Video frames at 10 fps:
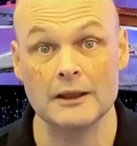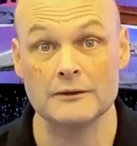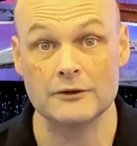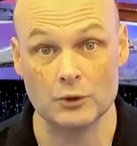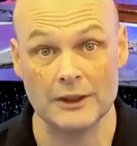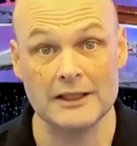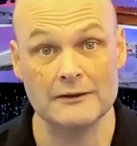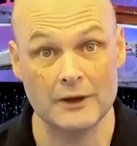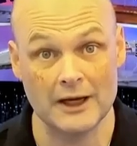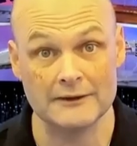of
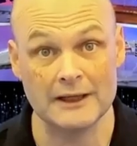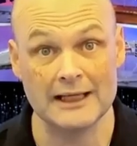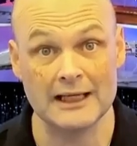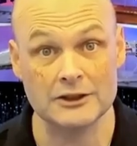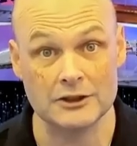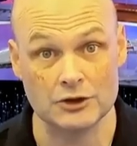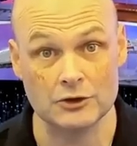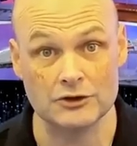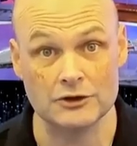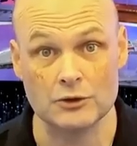25 connected
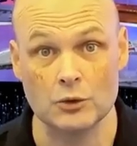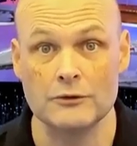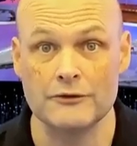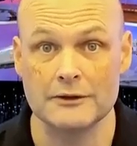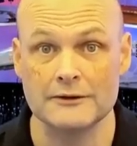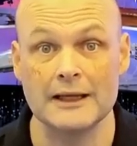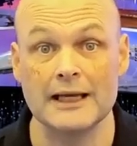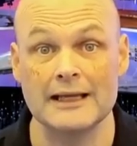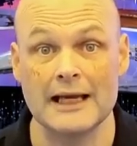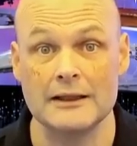users or 50
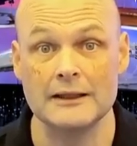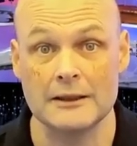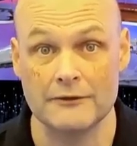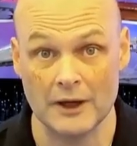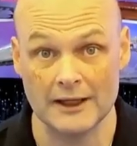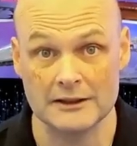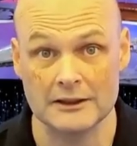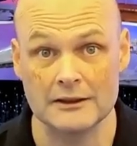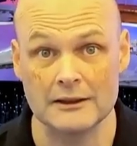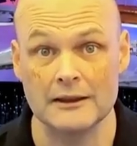connected
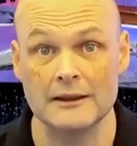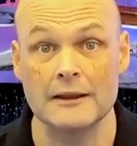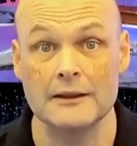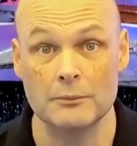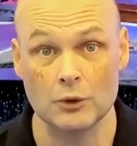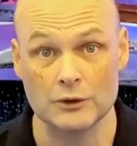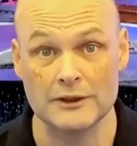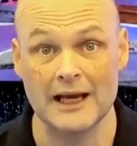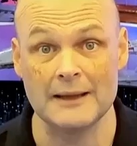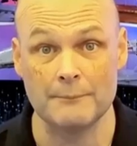devices, supports
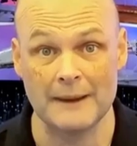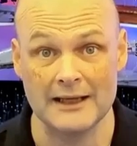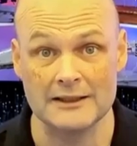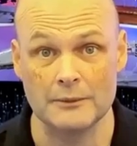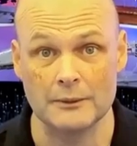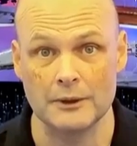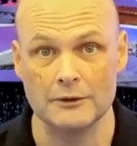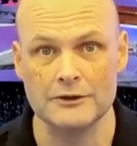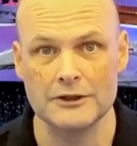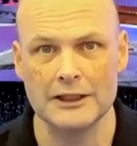a maximum
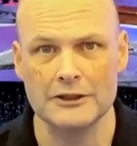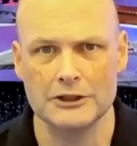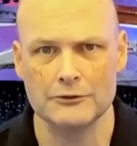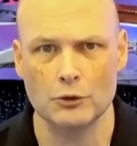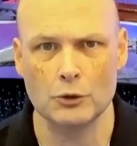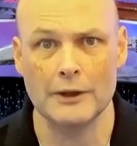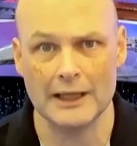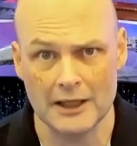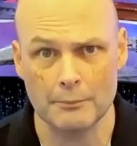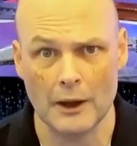of 64
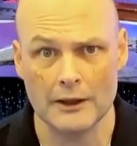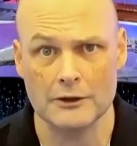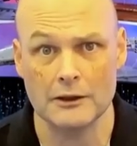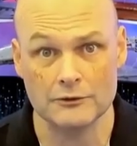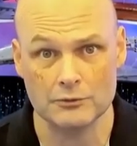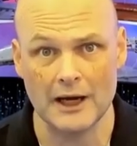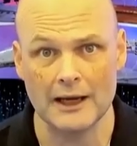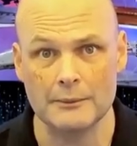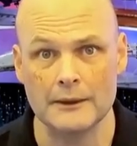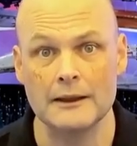gigabytes of
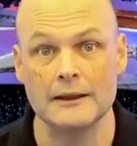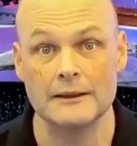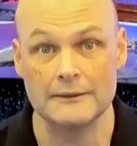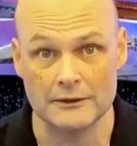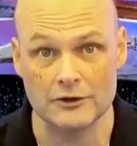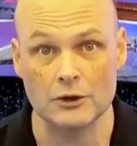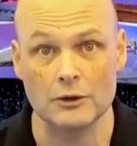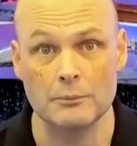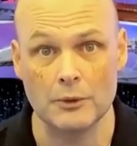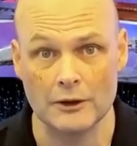RAM,
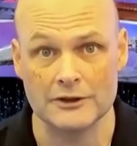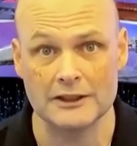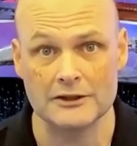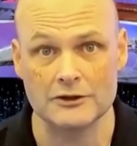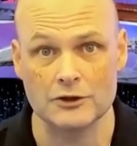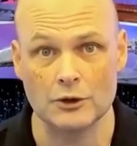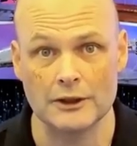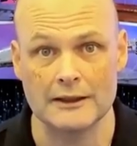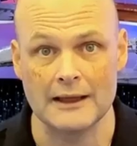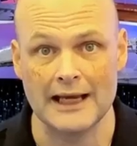2 processor
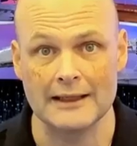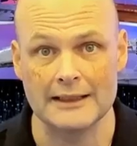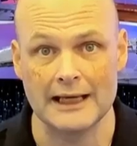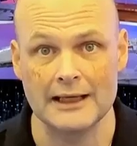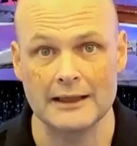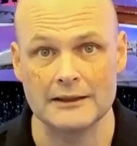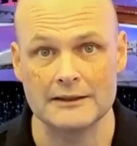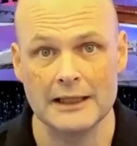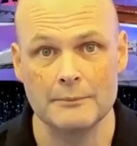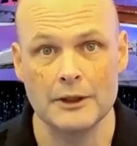sockets, and 10
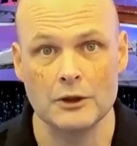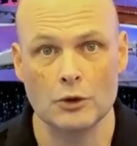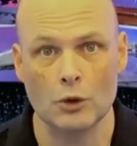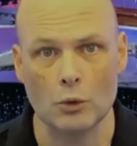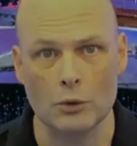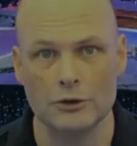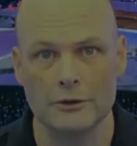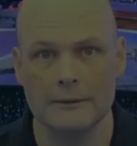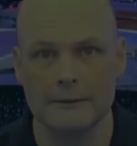CPU cores.